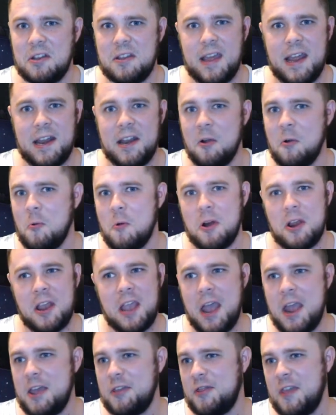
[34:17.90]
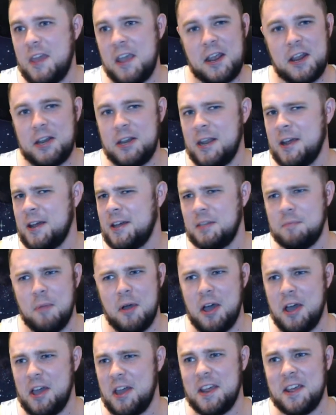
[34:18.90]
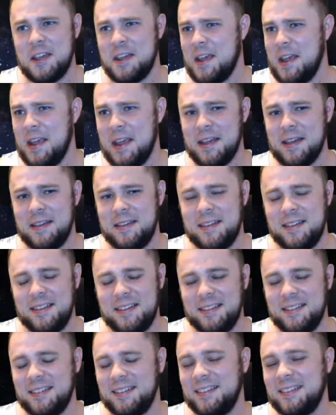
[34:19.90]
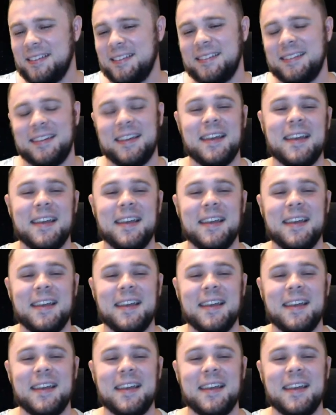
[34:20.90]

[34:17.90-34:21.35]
That don't work how you think it does, bud. Hell